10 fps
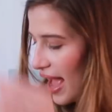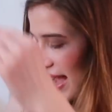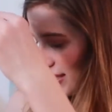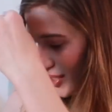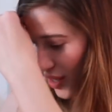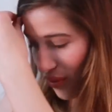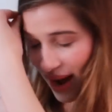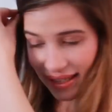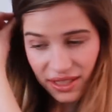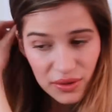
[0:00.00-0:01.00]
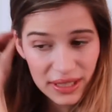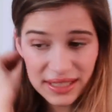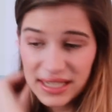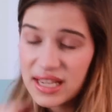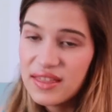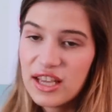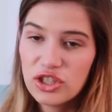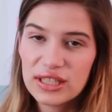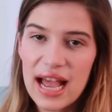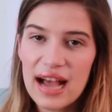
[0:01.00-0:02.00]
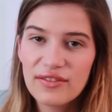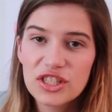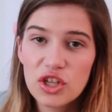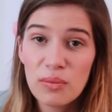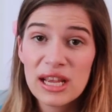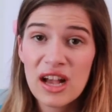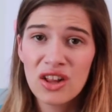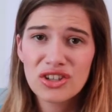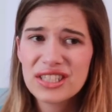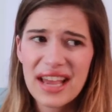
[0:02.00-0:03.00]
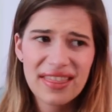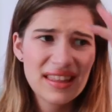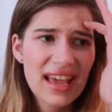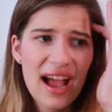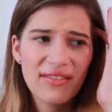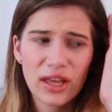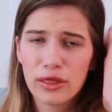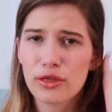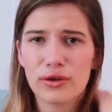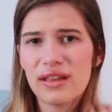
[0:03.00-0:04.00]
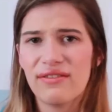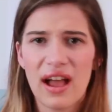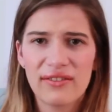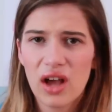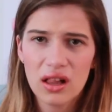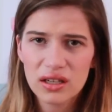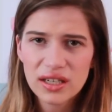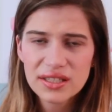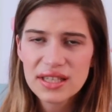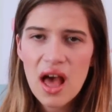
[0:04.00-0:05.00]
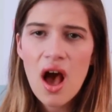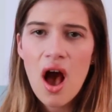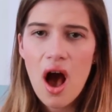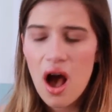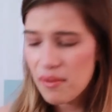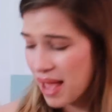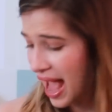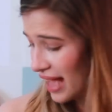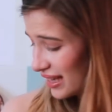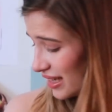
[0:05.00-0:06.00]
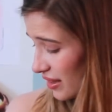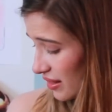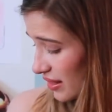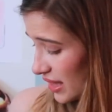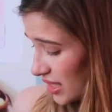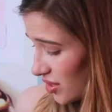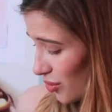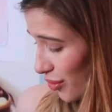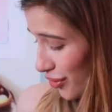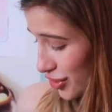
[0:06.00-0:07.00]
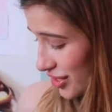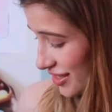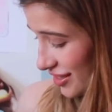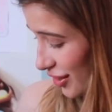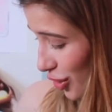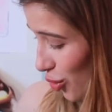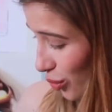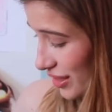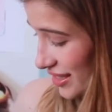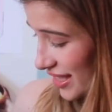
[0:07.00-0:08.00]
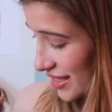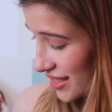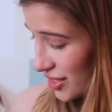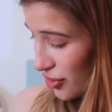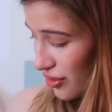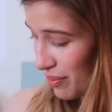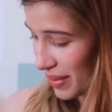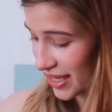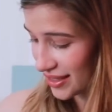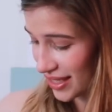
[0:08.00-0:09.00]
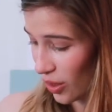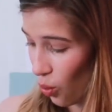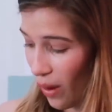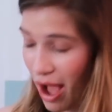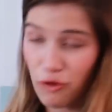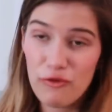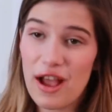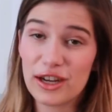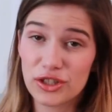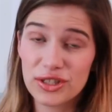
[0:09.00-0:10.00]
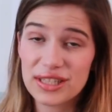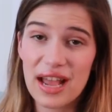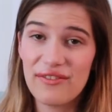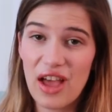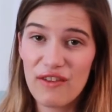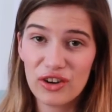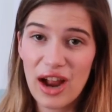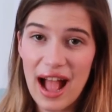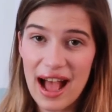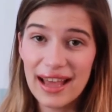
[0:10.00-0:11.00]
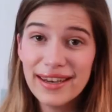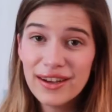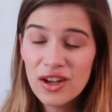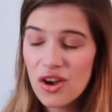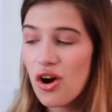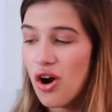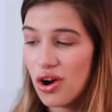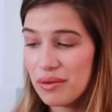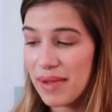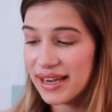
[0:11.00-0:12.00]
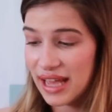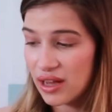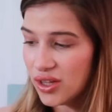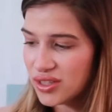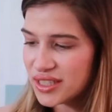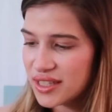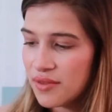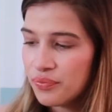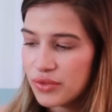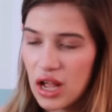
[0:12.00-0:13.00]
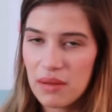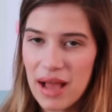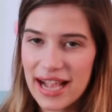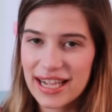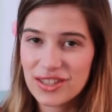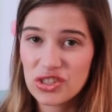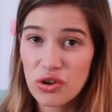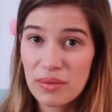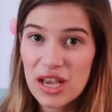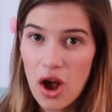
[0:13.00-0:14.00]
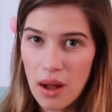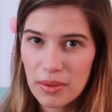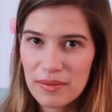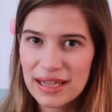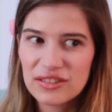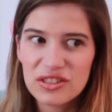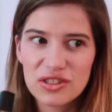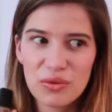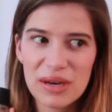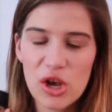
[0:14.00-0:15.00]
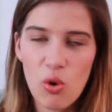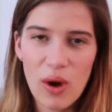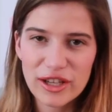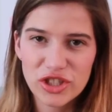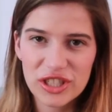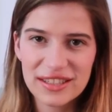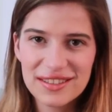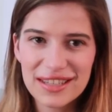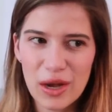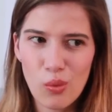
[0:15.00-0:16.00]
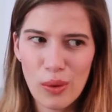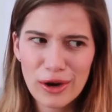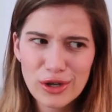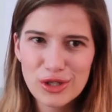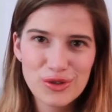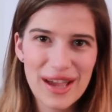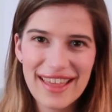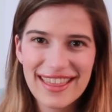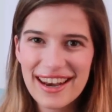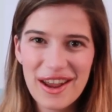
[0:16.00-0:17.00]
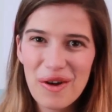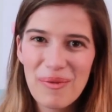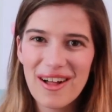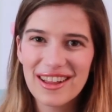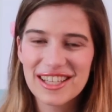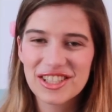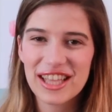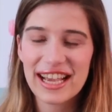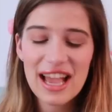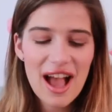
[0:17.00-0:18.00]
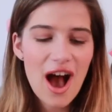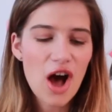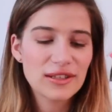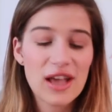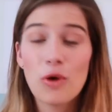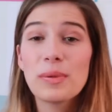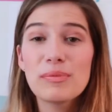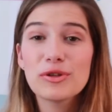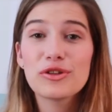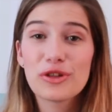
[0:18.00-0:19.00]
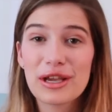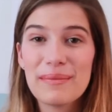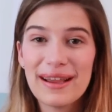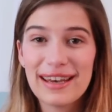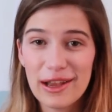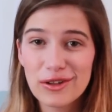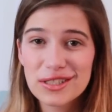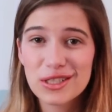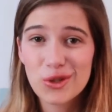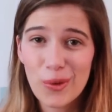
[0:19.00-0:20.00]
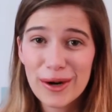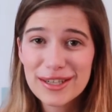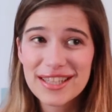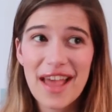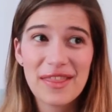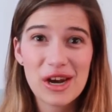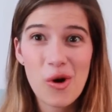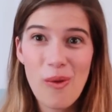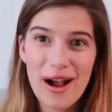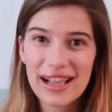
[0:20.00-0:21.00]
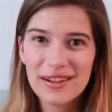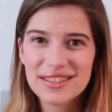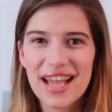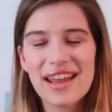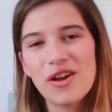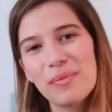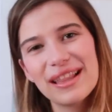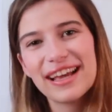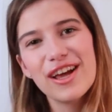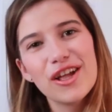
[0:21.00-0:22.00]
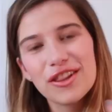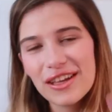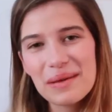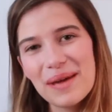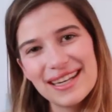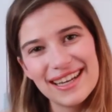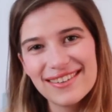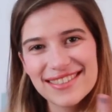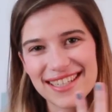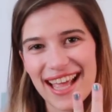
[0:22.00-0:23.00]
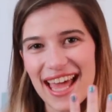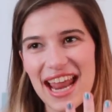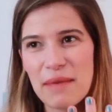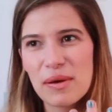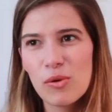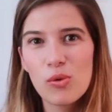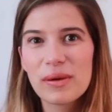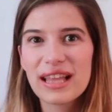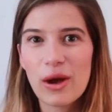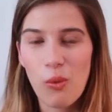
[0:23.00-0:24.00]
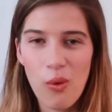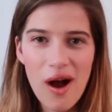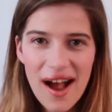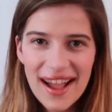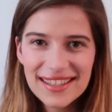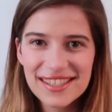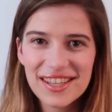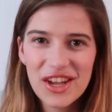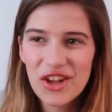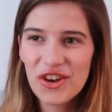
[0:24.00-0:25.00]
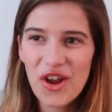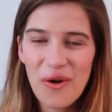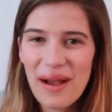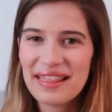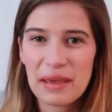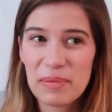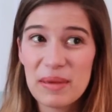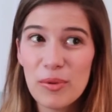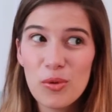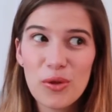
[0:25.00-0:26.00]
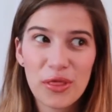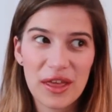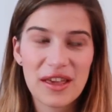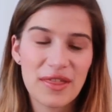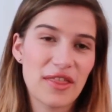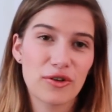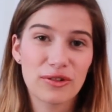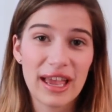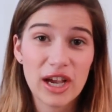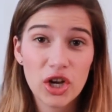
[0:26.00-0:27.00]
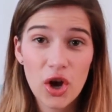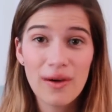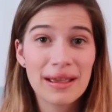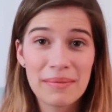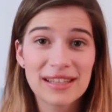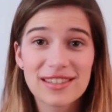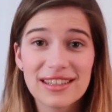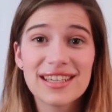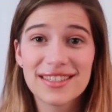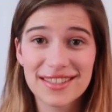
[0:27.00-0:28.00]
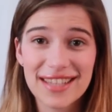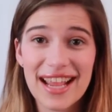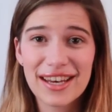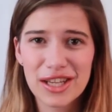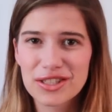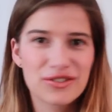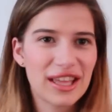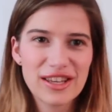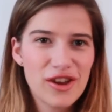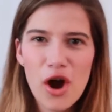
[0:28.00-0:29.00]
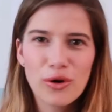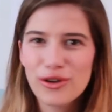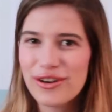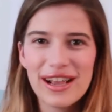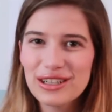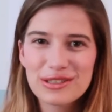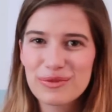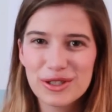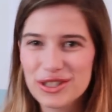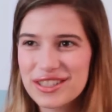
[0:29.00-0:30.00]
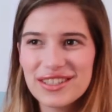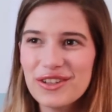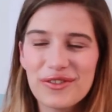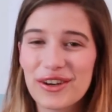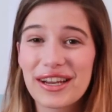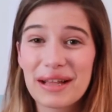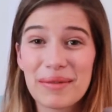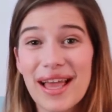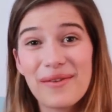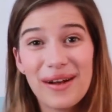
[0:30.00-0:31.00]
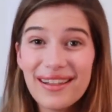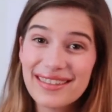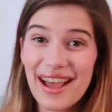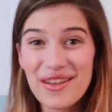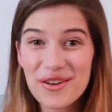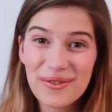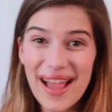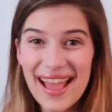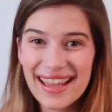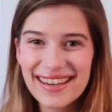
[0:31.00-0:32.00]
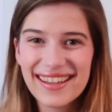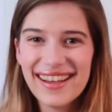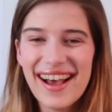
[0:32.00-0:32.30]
And so as you can see, they just have so many colors. I think they have like 35 colors. And these are just the coolest things. These are the biggest like wow factors I've ever had on my nails. I get so many compliments, so many questions, like, where did you get that nail polish? Like, I'll tell people to look at my nails indoors and then I'll walk outside and I'll be like, look at my nails again. And people will be like, what? No way. Like, people will think that they're like going mentally insane because they're like, no, your nails were just silver. And I'm like, well, now they're red.